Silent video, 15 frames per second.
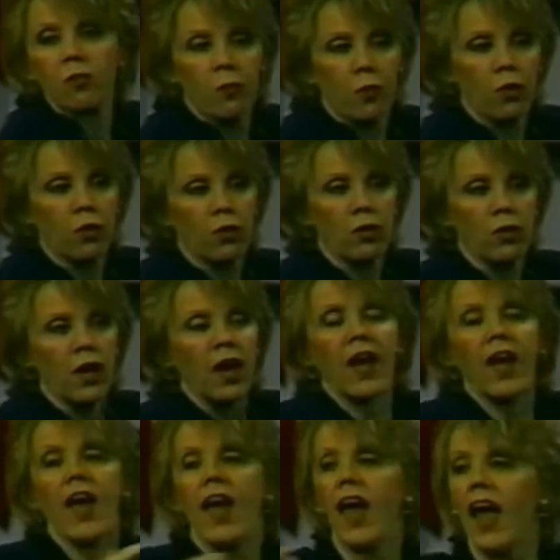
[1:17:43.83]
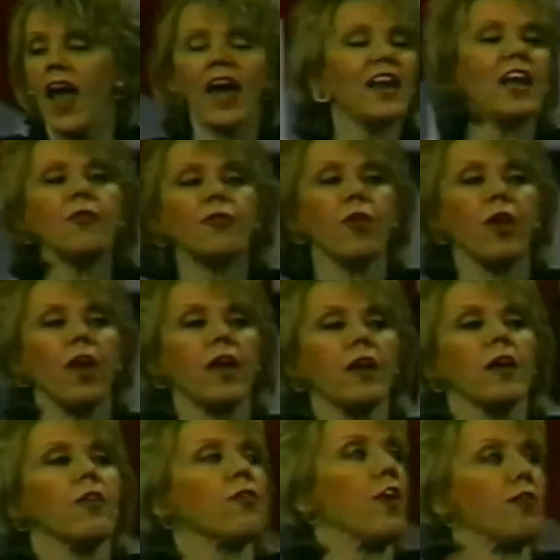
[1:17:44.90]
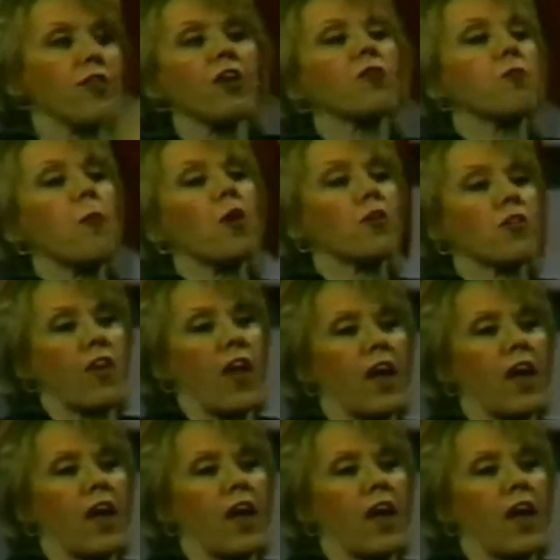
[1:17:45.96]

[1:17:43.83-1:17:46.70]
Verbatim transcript: this book. Anything that this book